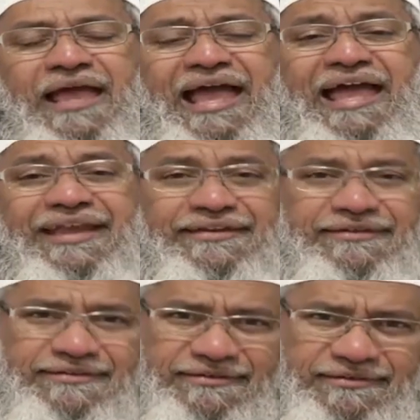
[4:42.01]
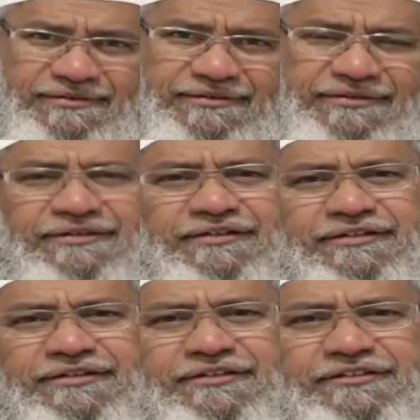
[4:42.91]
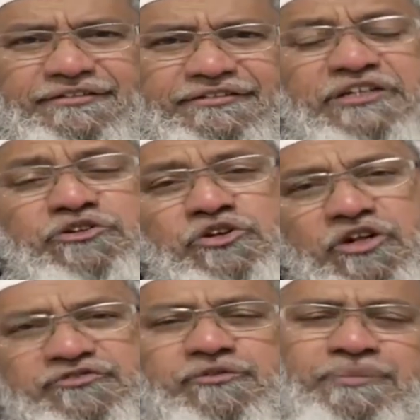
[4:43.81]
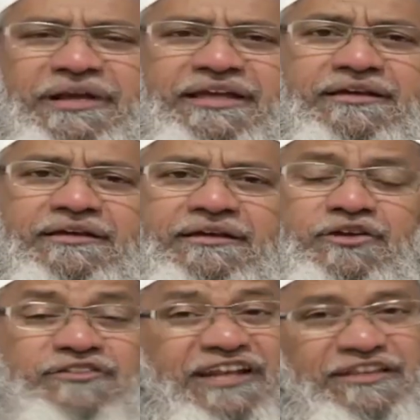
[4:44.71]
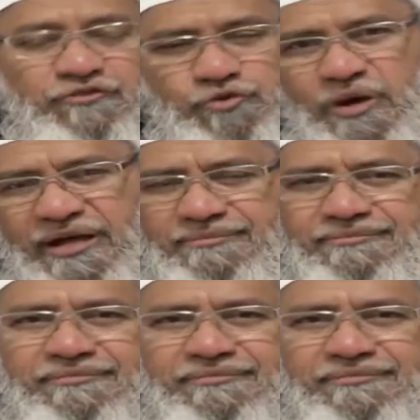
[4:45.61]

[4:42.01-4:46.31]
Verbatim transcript: And see to it you also pray your Salatul Duha.